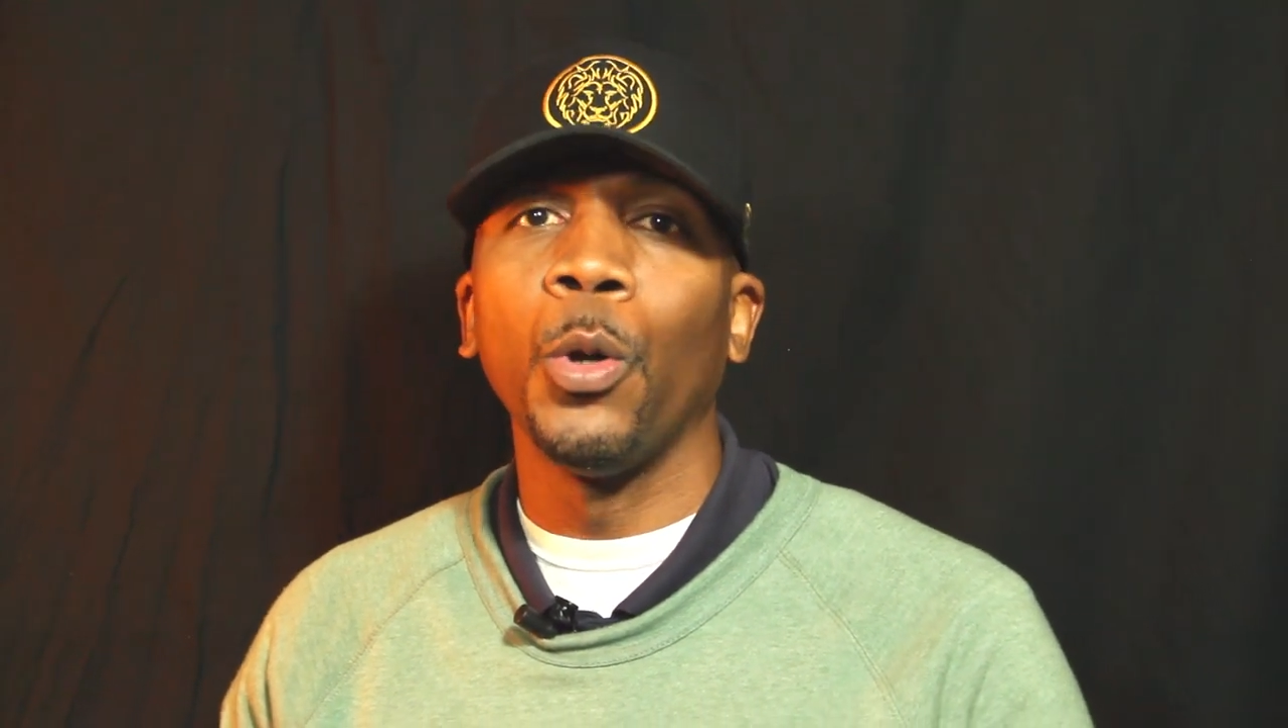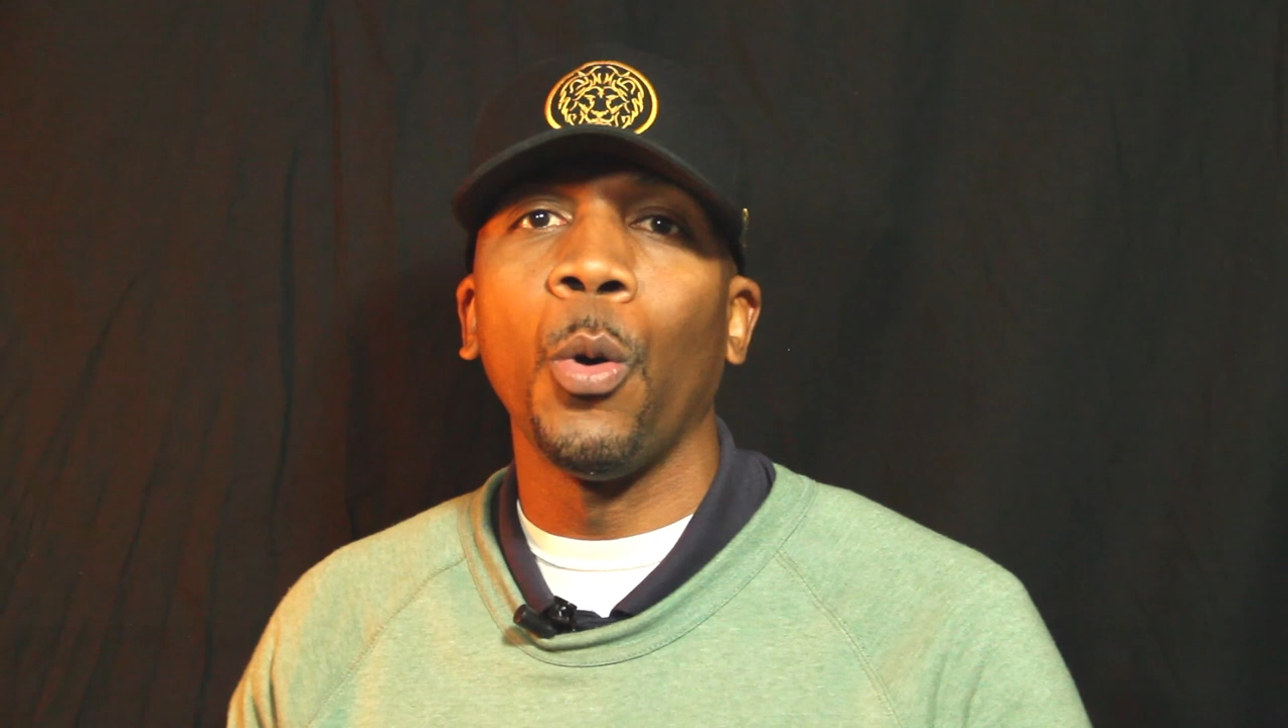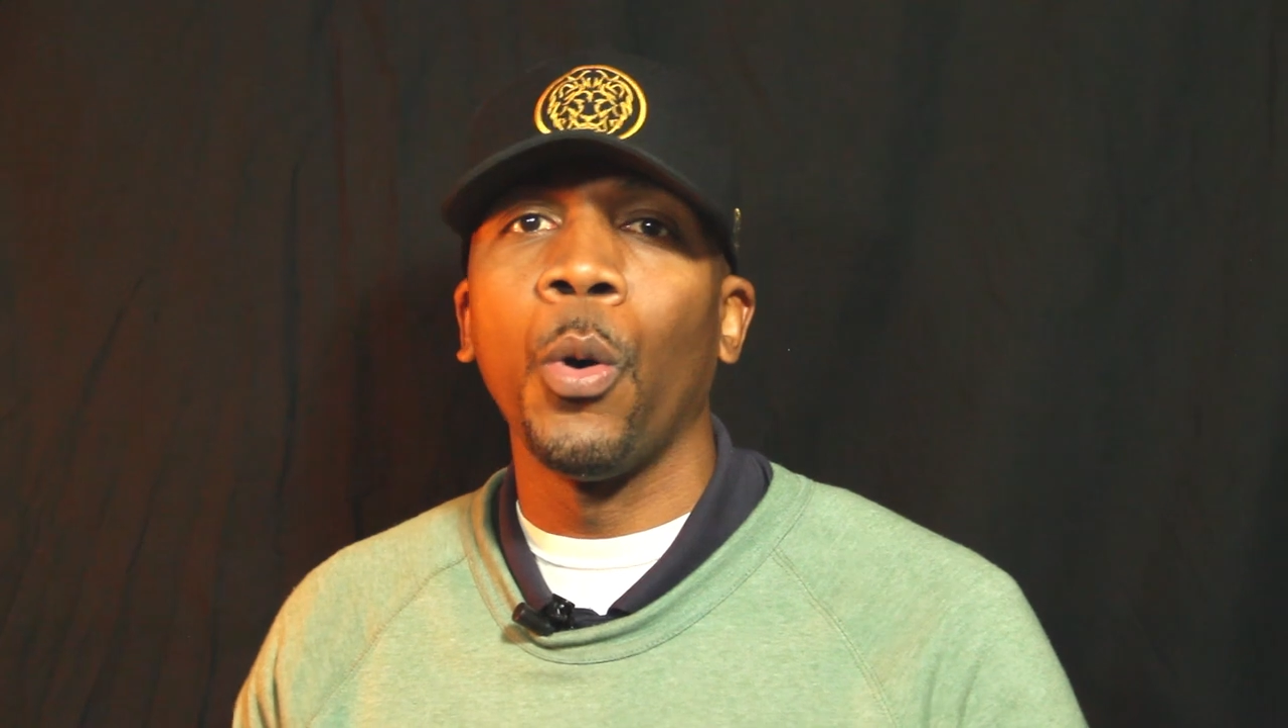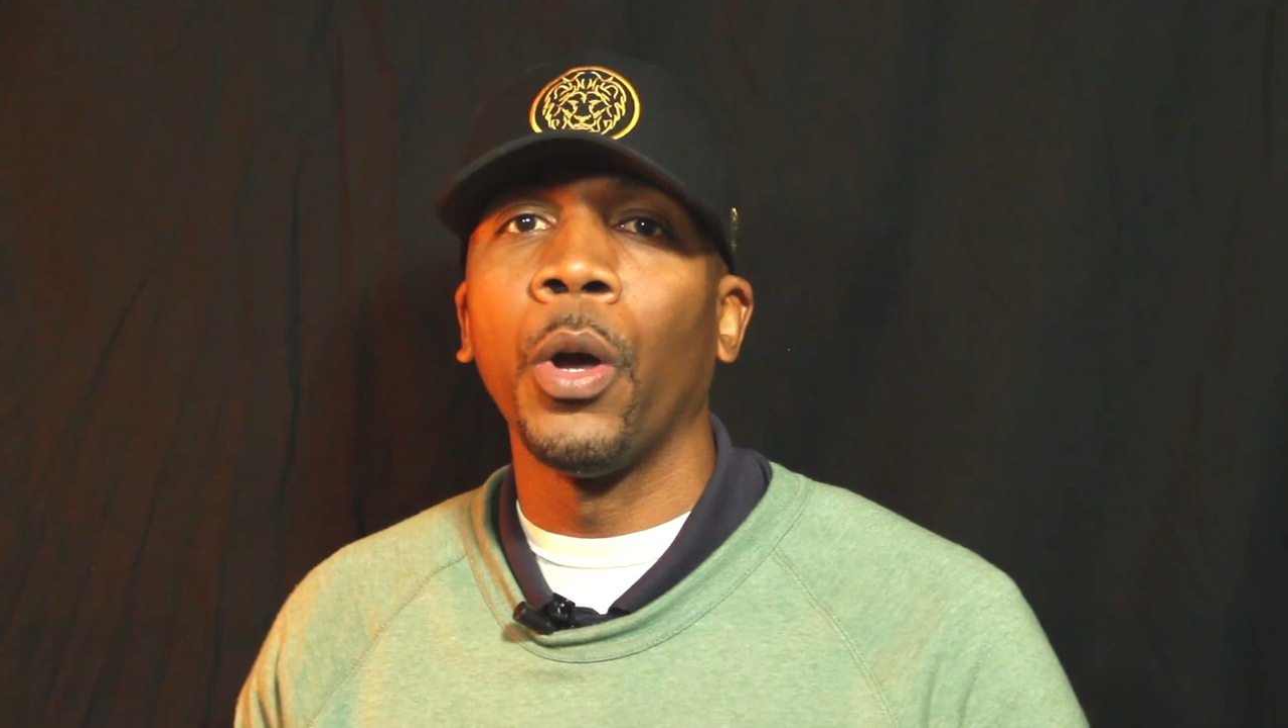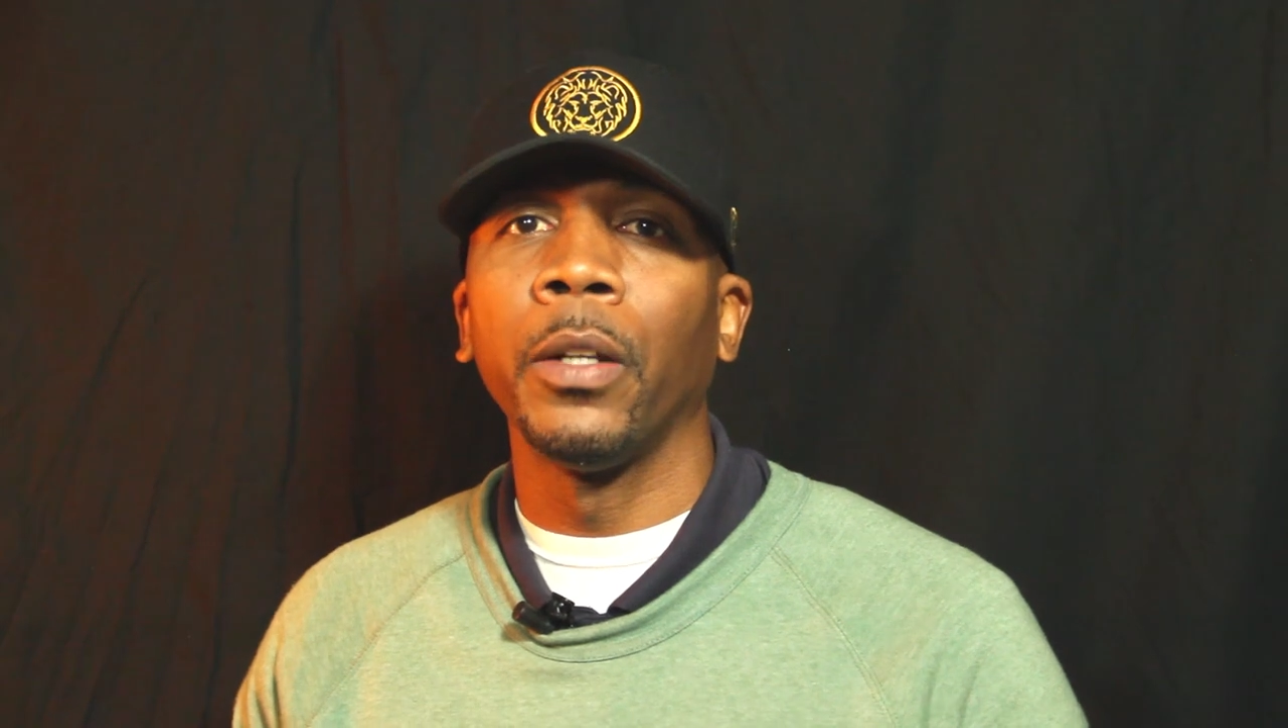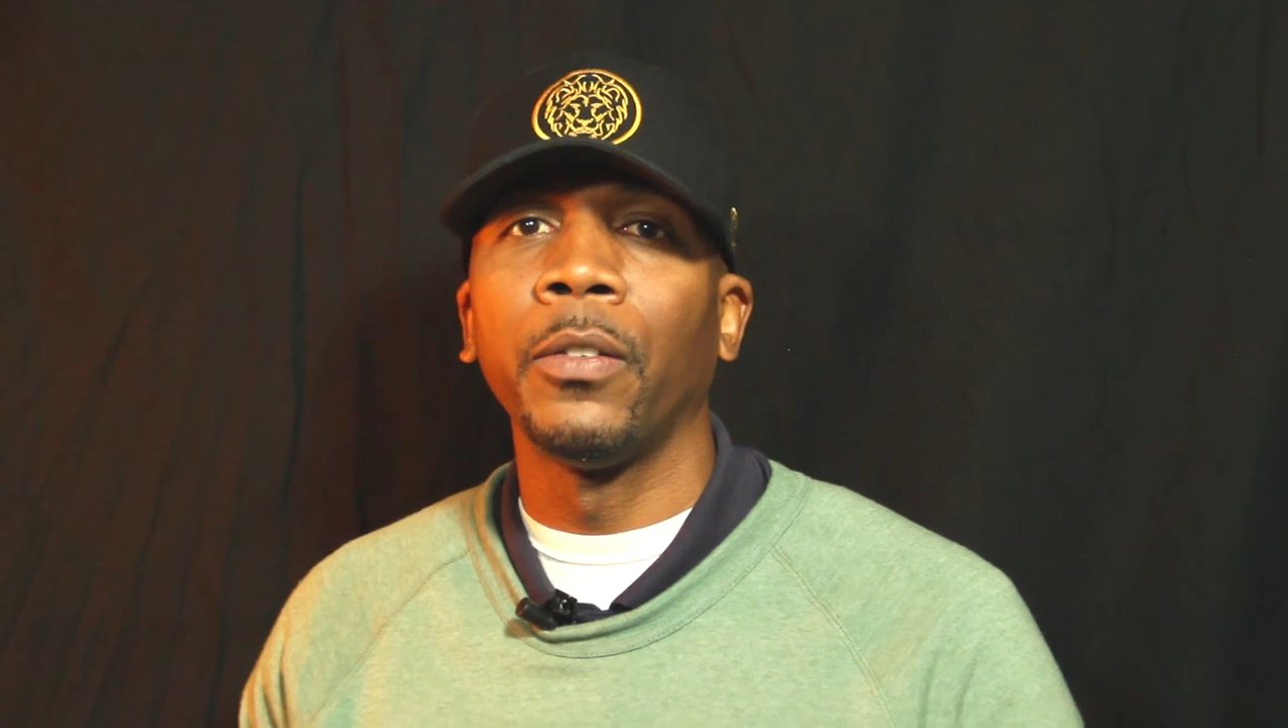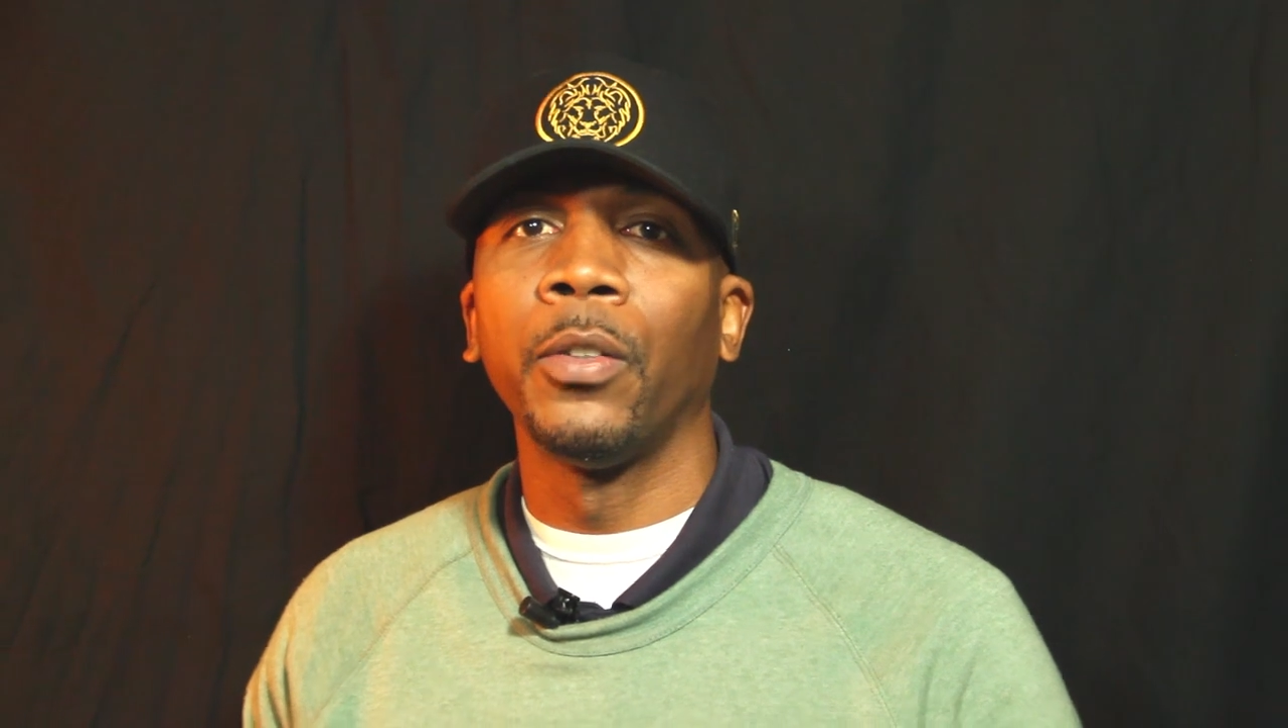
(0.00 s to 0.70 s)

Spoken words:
don't want